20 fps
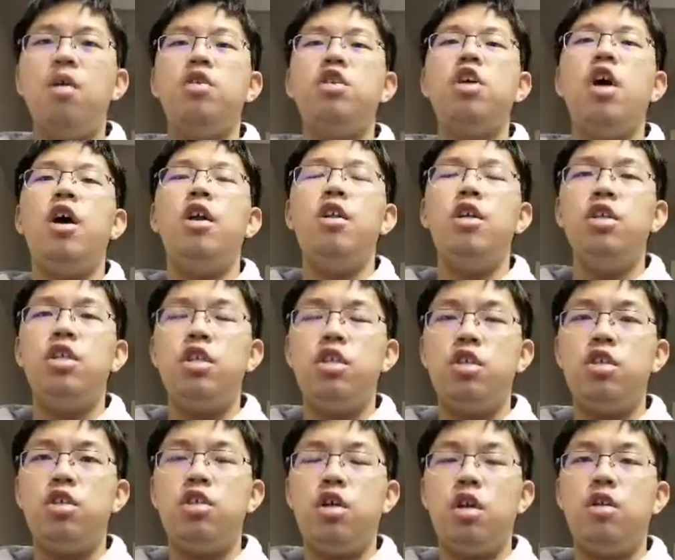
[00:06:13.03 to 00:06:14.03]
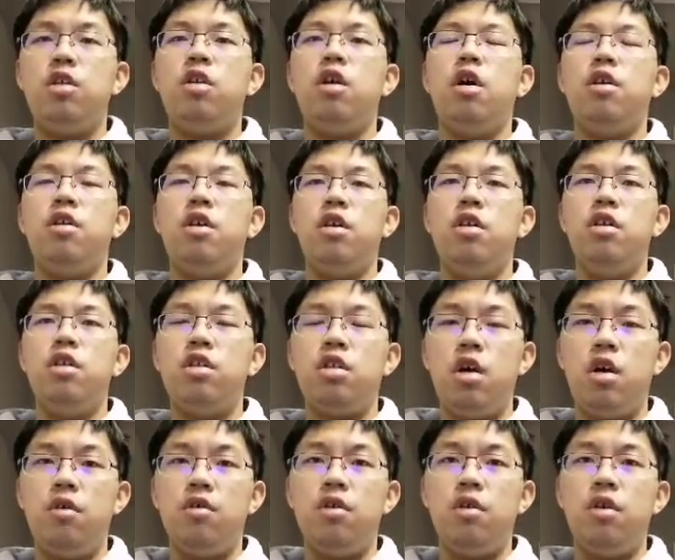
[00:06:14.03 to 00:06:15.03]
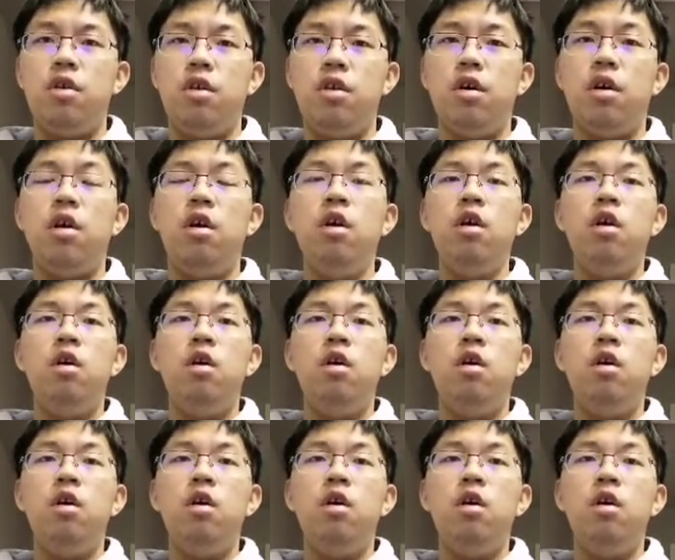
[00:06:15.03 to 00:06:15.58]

Chinese culture here,